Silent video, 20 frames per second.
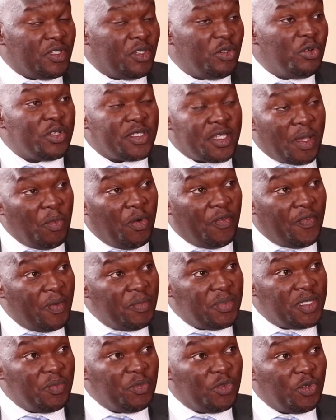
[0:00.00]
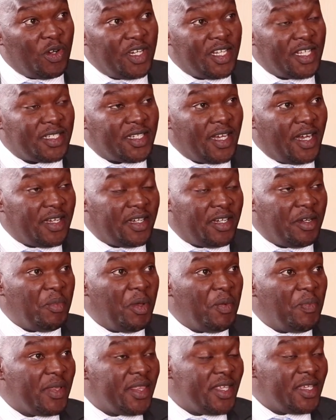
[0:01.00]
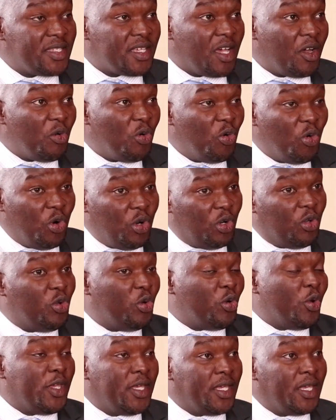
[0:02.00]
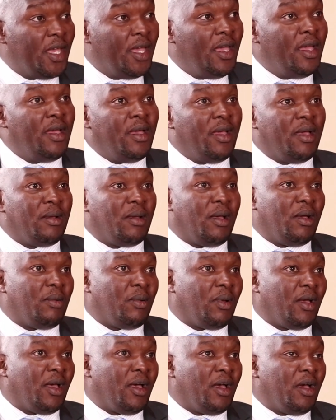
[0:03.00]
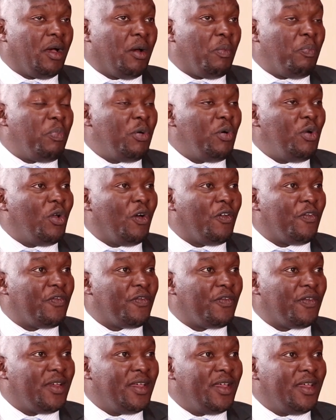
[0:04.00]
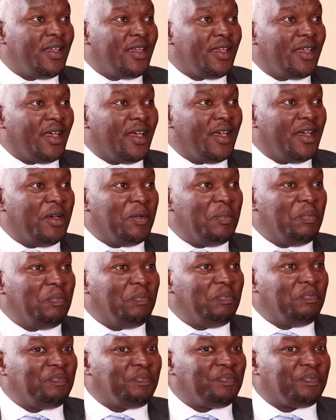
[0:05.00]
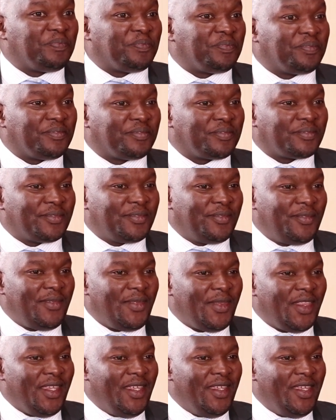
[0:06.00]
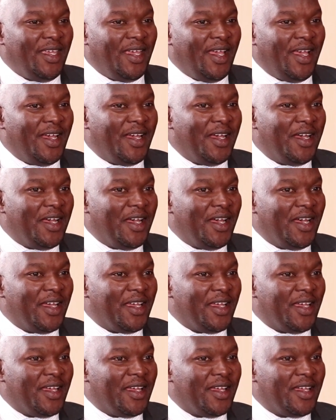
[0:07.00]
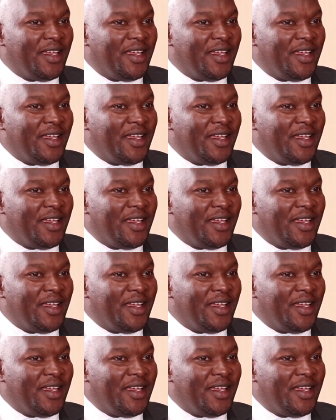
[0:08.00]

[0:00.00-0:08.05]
you know, some of them seem to understand. Remember, there's a whole growing uh, pool of, um, uh,